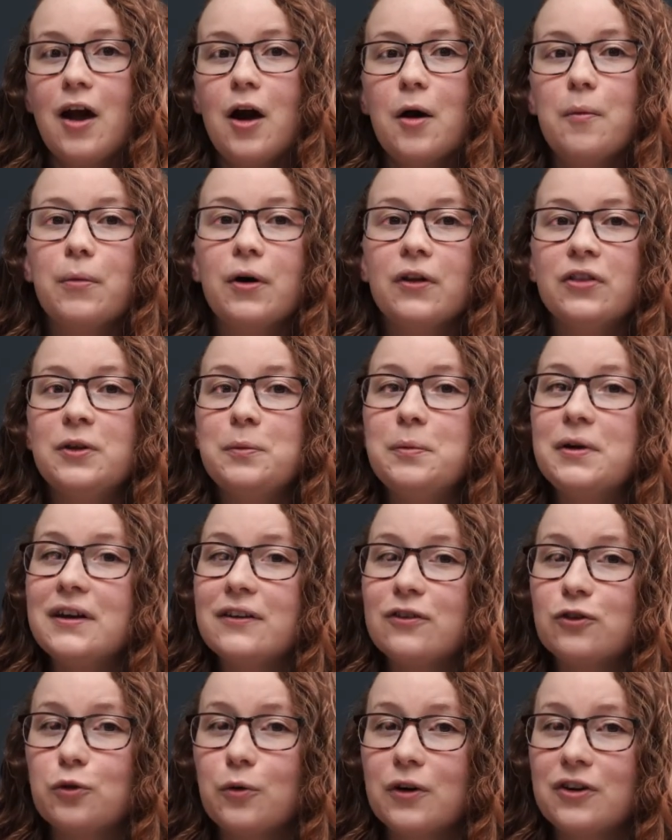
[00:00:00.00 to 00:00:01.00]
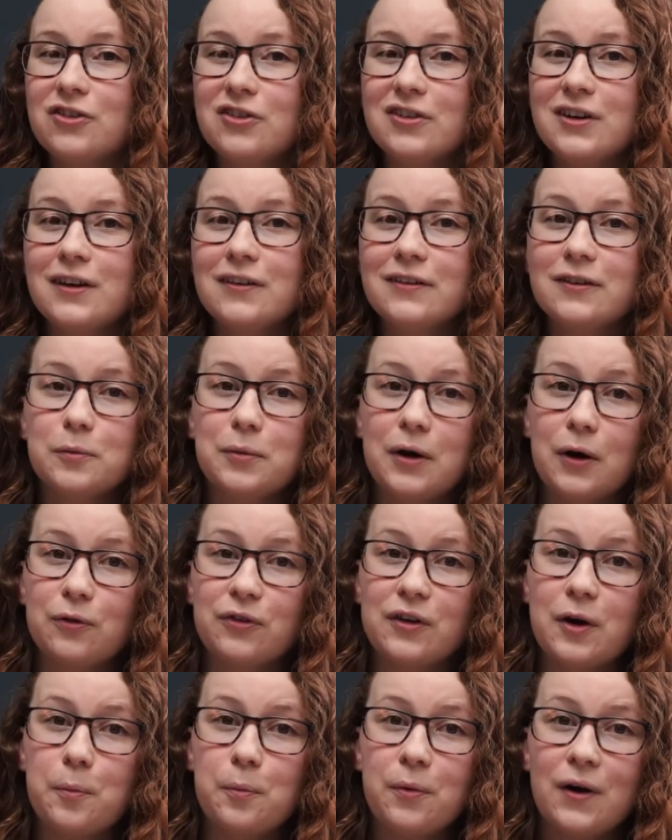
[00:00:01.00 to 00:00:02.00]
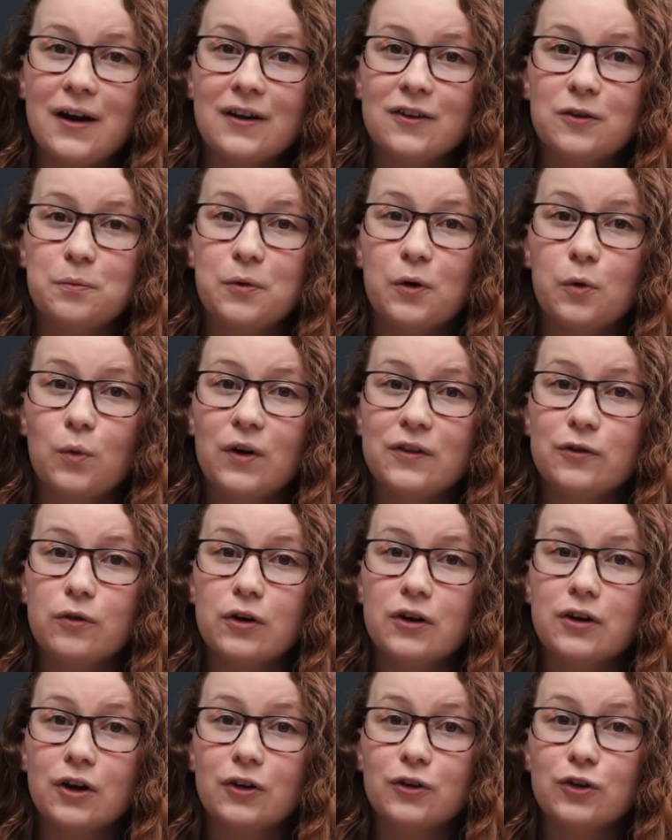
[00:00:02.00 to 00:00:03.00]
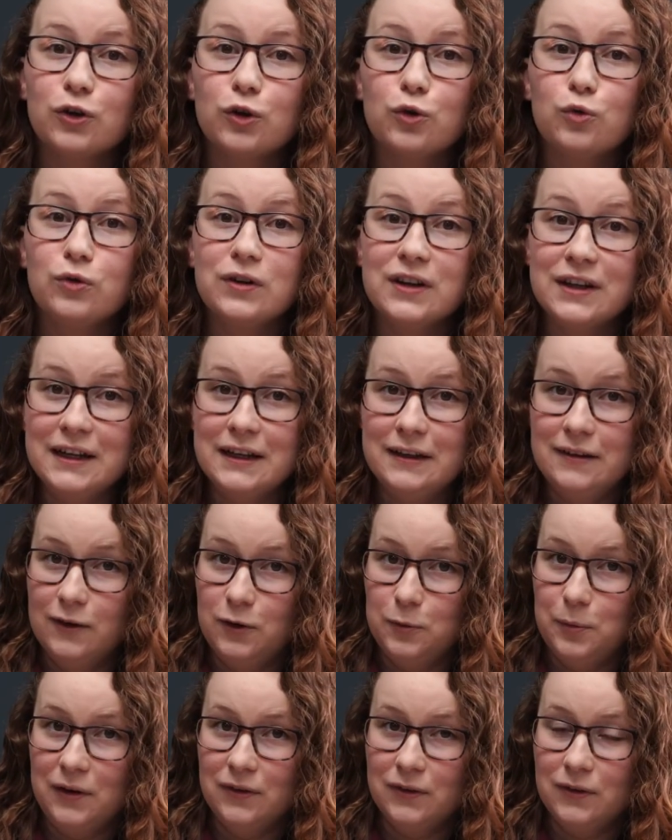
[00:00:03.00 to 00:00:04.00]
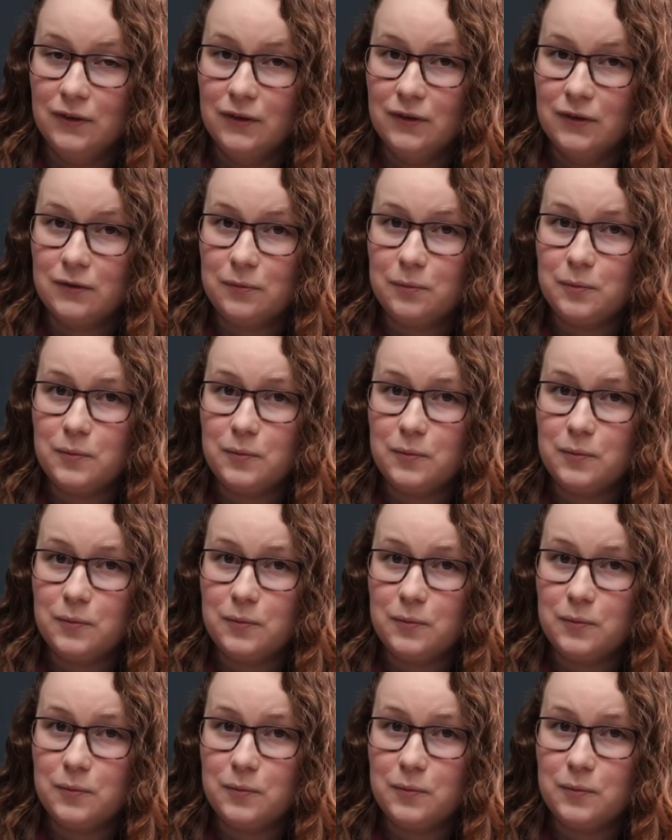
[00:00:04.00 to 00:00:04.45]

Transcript: But the biggest question isn't about their price, but whether or not you need these pencils.